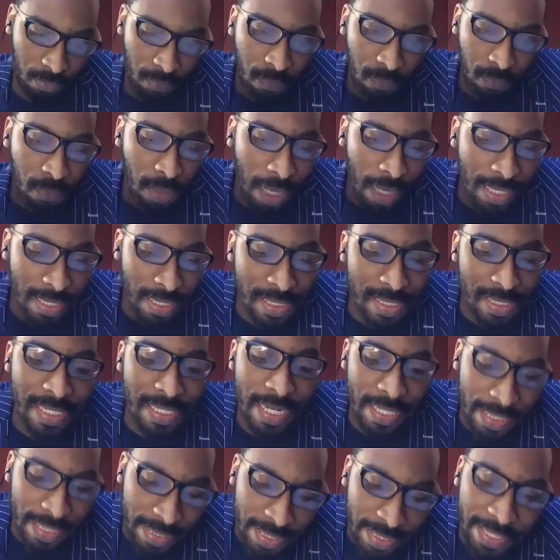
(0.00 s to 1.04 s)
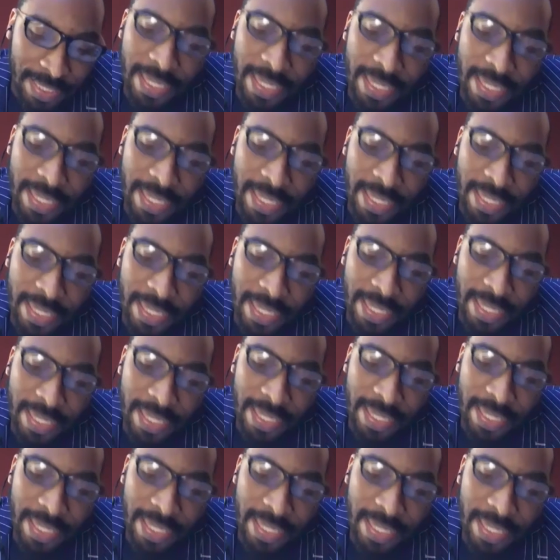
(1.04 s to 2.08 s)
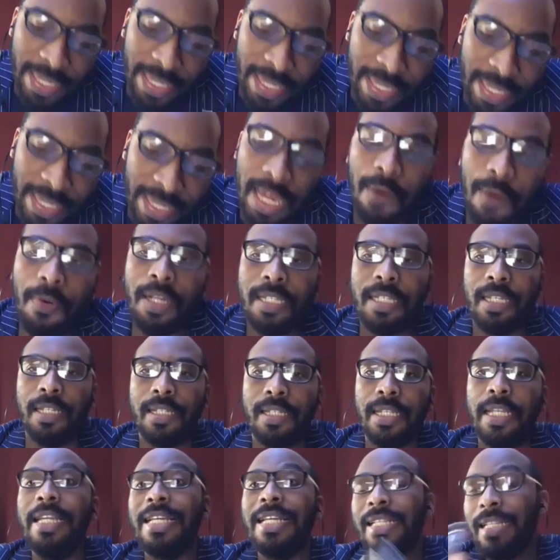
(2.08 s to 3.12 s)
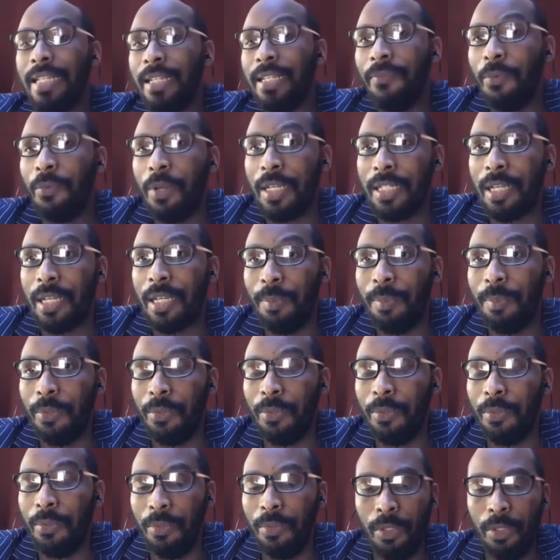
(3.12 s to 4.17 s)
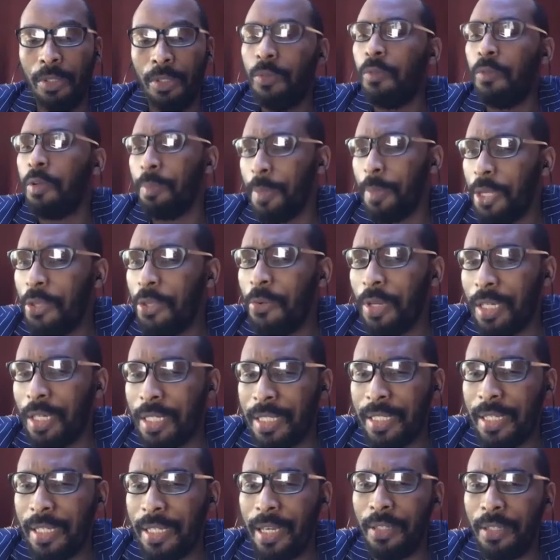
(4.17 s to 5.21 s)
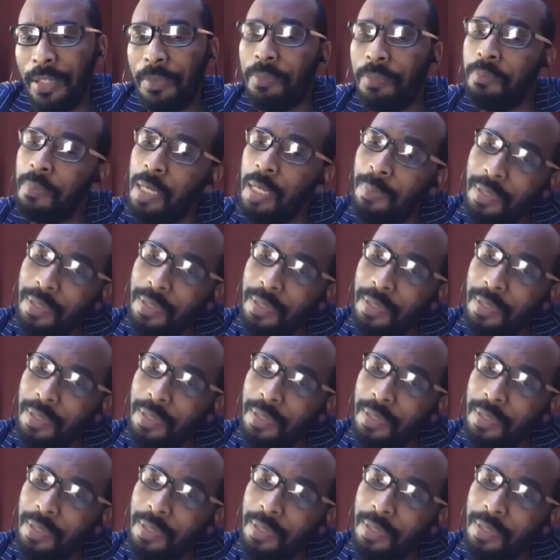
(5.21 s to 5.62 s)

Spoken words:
understanding the characters in a scene, for example, would make you understand maybe this